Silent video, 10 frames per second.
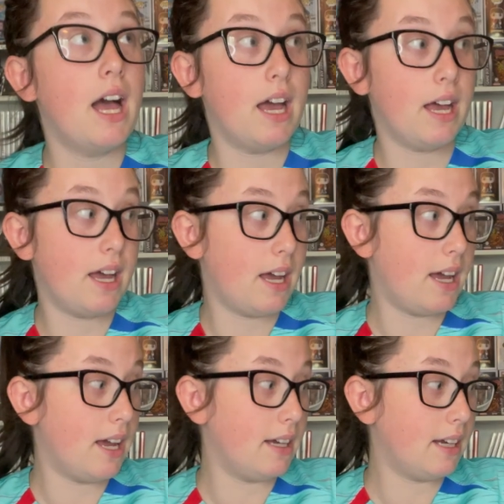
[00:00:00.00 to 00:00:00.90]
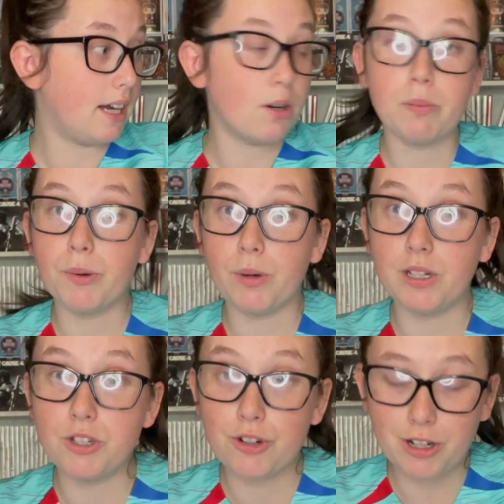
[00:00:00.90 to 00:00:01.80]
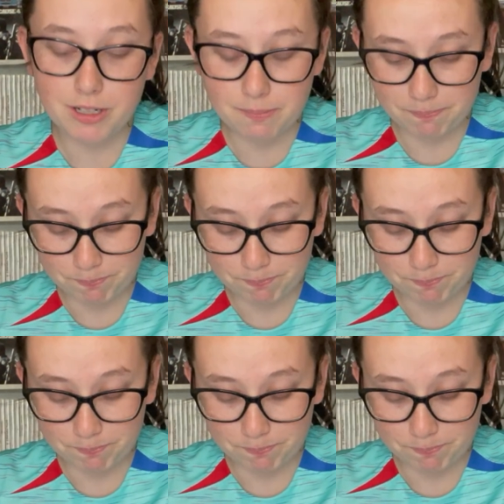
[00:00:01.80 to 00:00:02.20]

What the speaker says: I hope you all enjoyed,